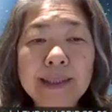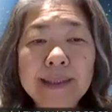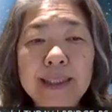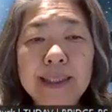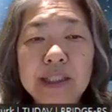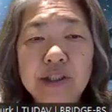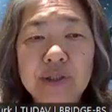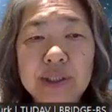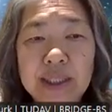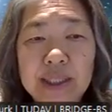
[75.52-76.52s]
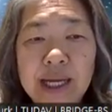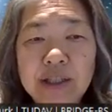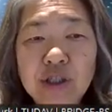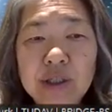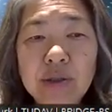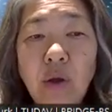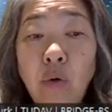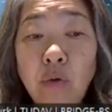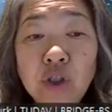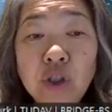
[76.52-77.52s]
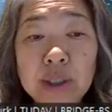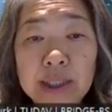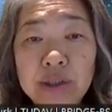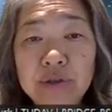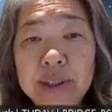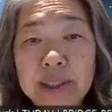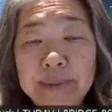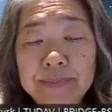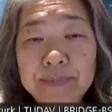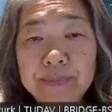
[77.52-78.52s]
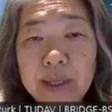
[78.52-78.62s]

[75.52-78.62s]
Black Sea literacy, not just ocean literacy?